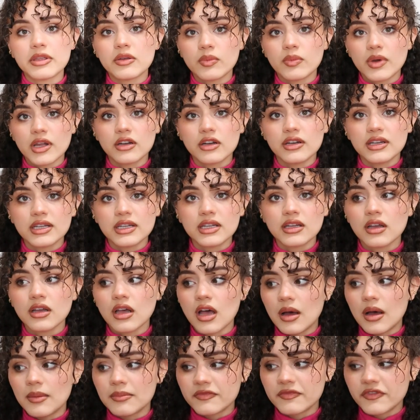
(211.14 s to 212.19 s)
be wearing
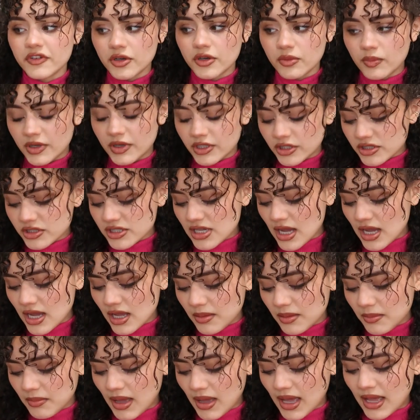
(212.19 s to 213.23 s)
um, for winter
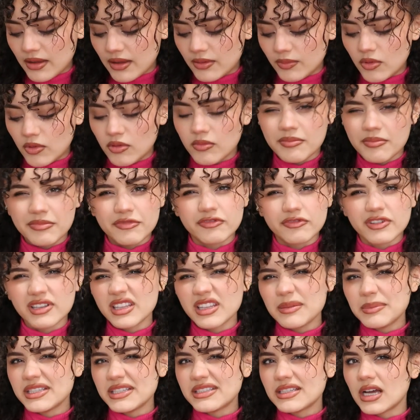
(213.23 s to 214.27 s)
time, I won't
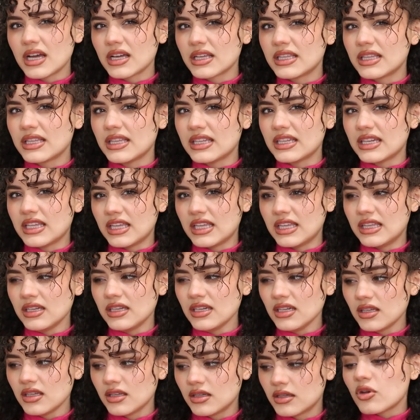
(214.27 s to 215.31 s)
really be tucking it
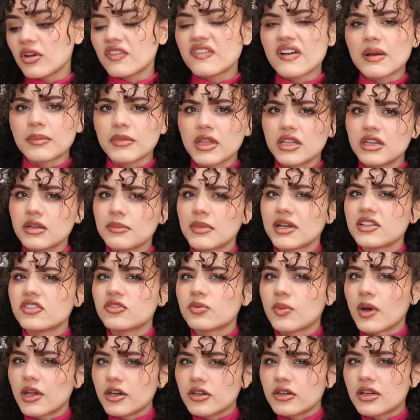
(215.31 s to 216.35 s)
in. So if I'm letting my
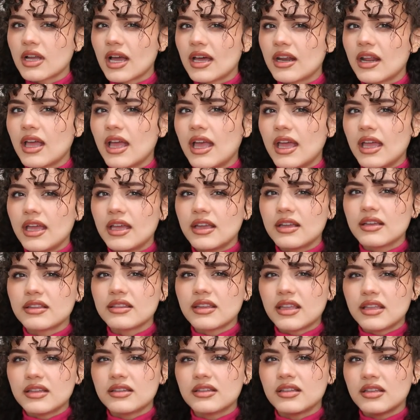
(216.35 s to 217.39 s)
sweater kind of hang,
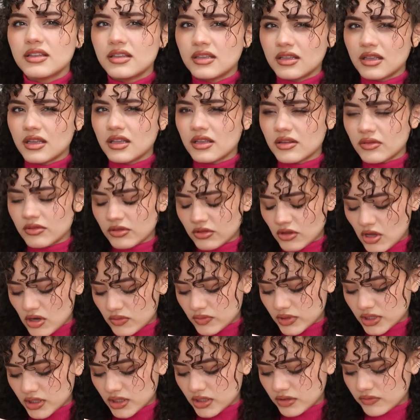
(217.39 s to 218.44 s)
then a
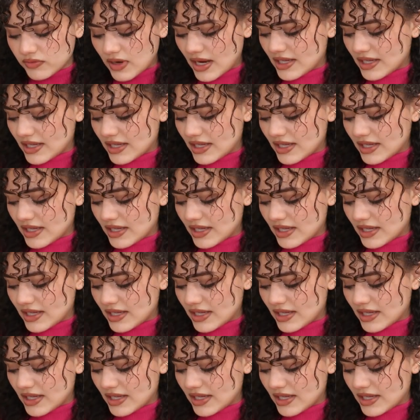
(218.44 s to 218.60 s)
lower